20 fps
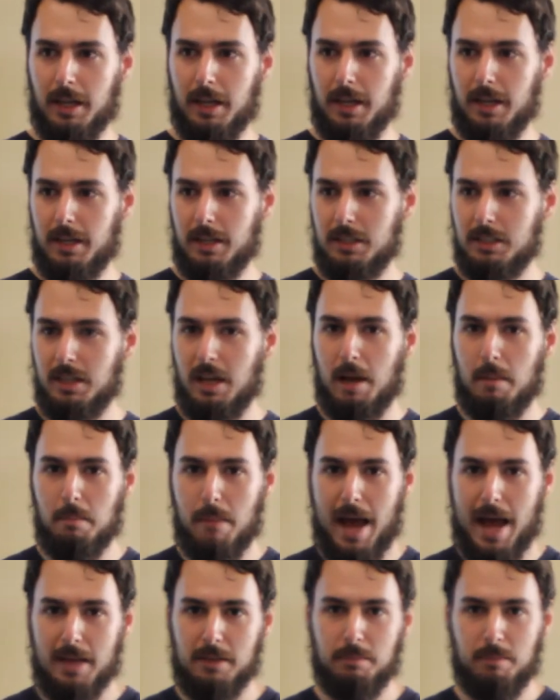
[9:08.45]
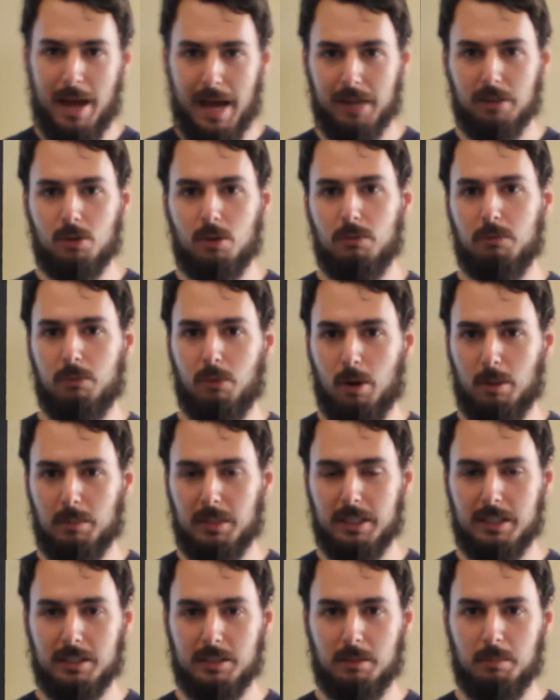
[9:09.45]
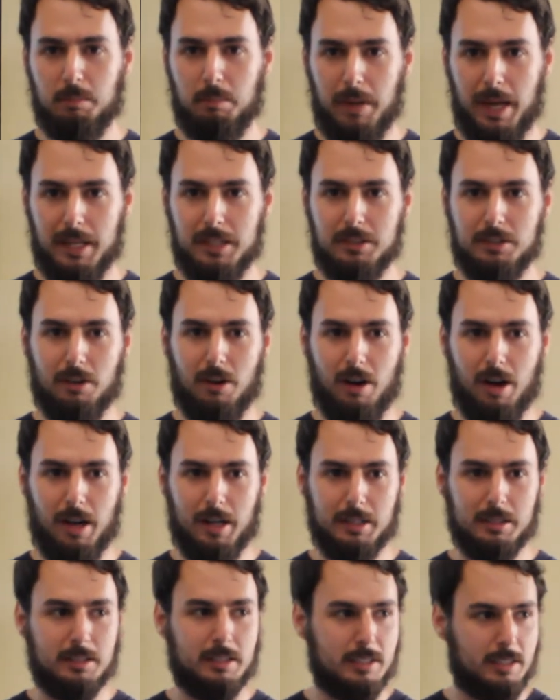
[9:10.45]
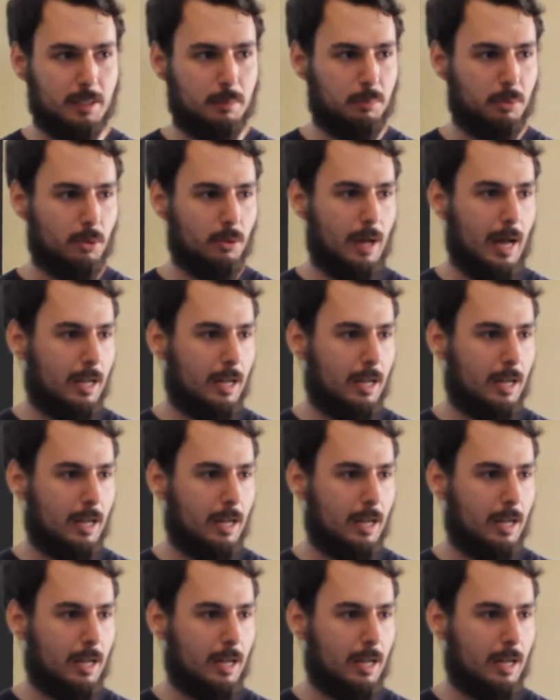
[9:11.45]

is a mathematical formalism based on simple